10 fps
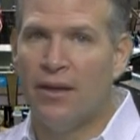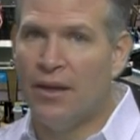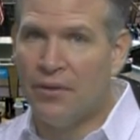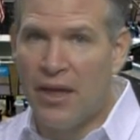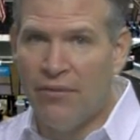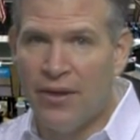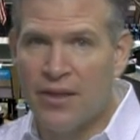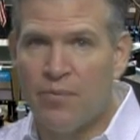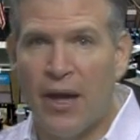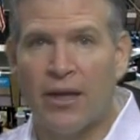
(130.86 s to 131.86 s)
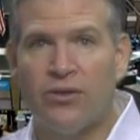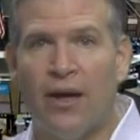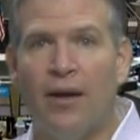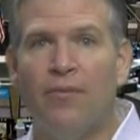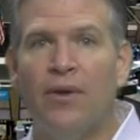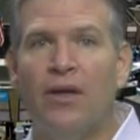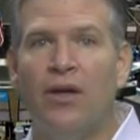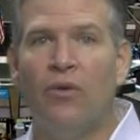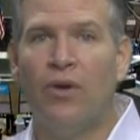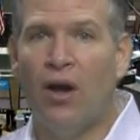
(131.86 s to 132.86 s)
Now, given this backdrop,
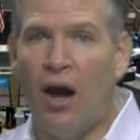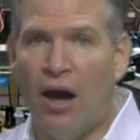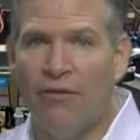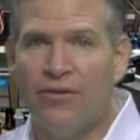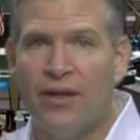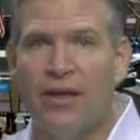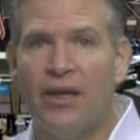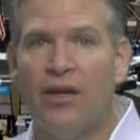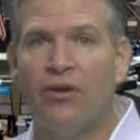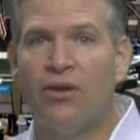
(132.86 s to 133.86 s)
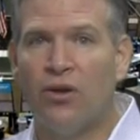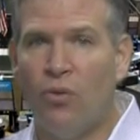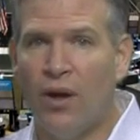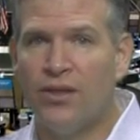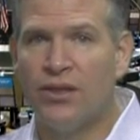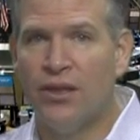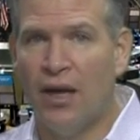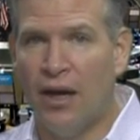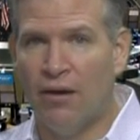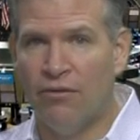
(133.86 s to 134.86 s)
we often hear the question
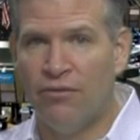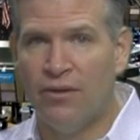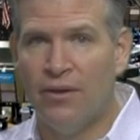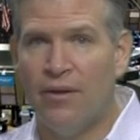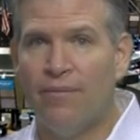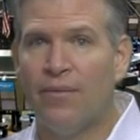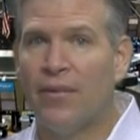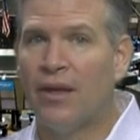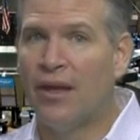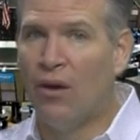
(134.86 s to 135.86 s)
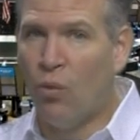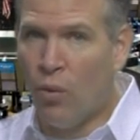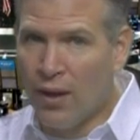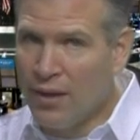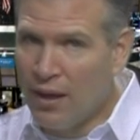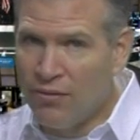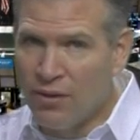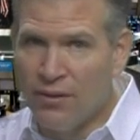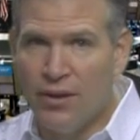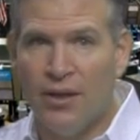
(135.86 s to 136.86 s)
of, at what
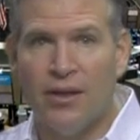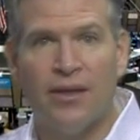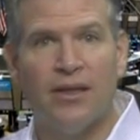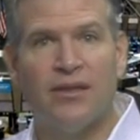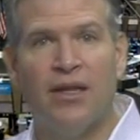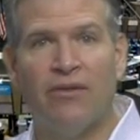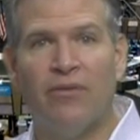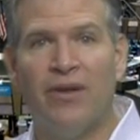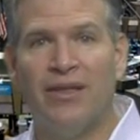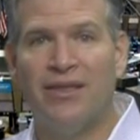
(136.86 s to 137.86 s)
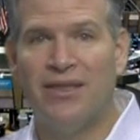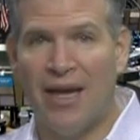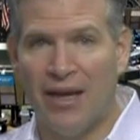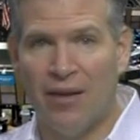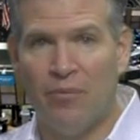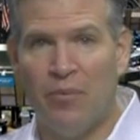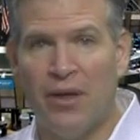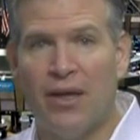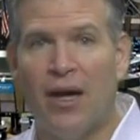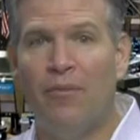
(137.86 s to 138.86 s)
level does government debt
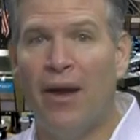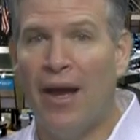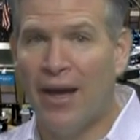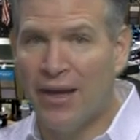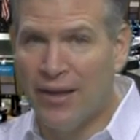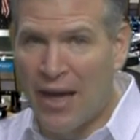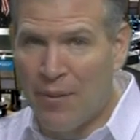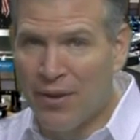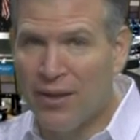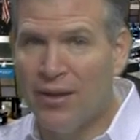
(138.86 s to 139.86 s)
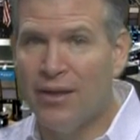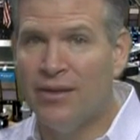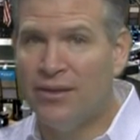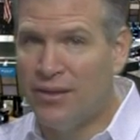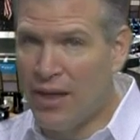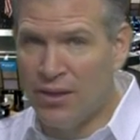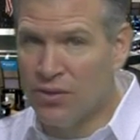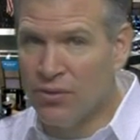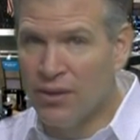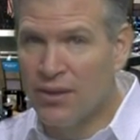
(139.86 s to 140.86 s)
become economically
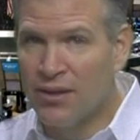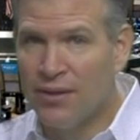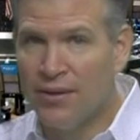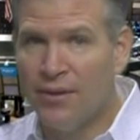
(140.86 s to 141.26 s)
dangerous?